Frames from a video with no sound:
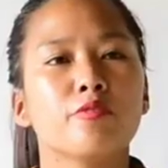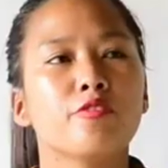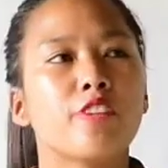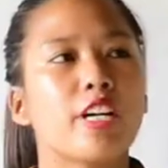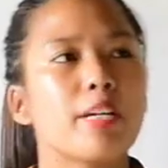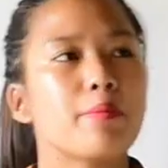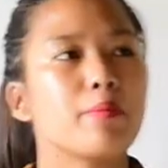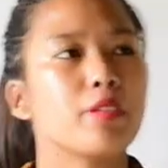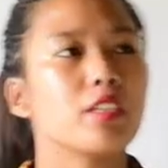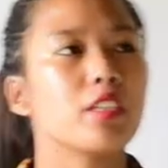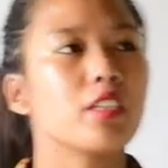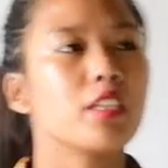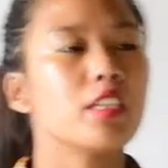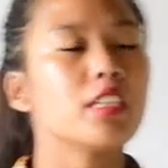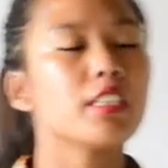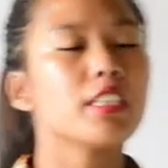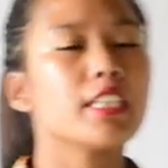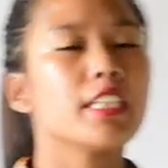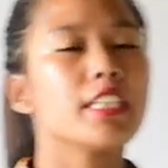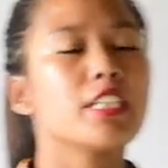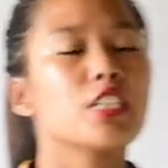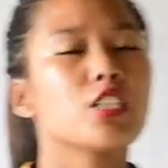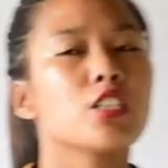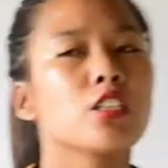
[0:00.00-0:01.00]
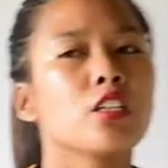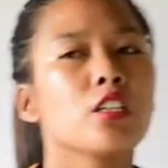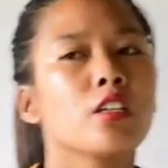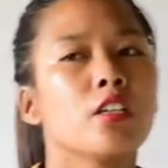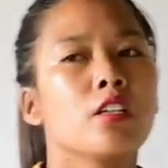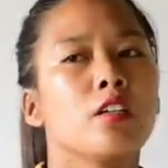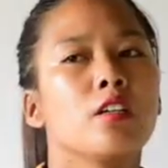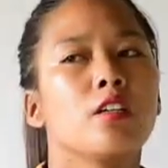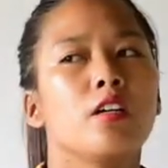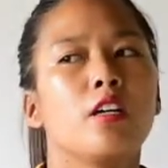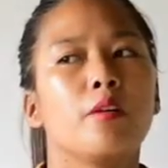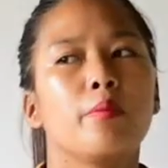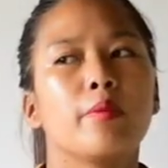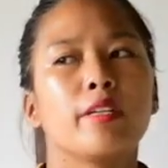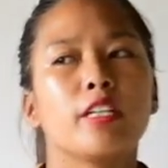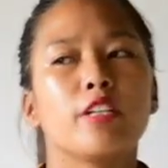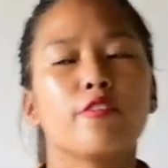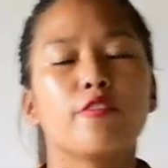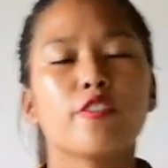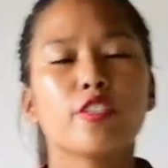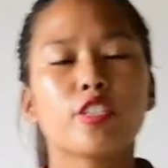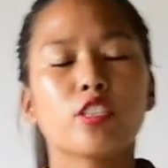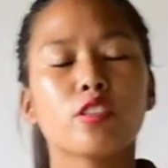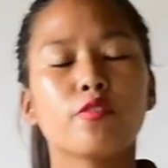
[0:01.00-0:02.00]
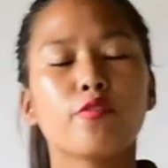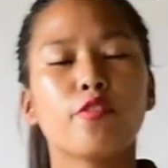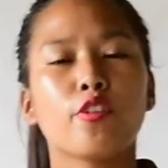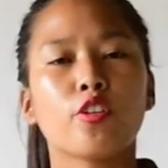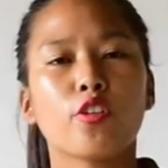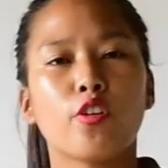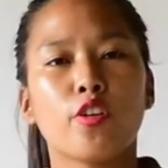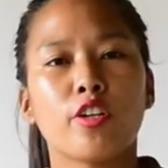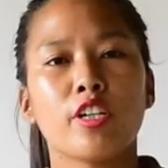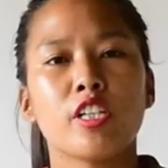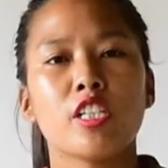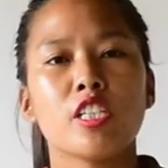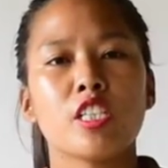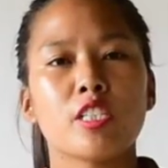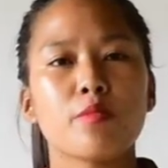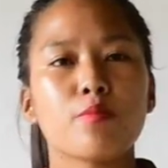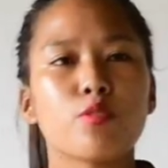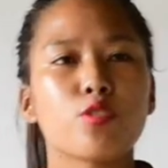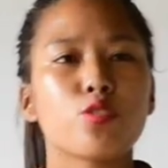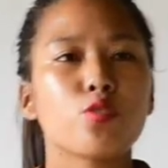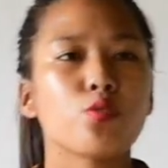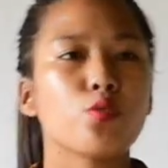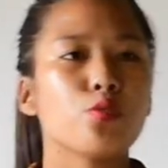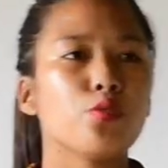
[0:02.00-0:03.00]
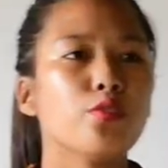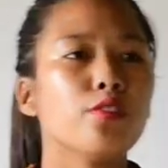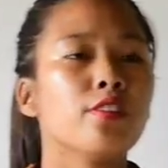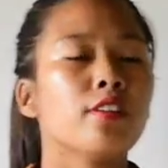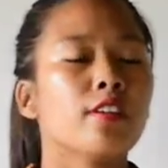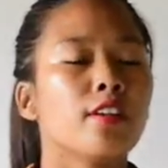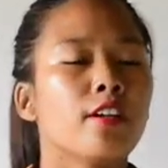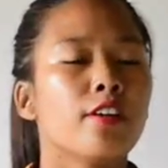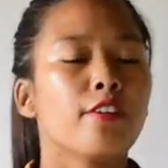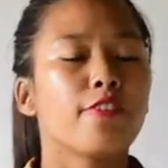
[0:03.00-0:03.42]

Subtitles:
Why? Because it is beneficial for the organisms to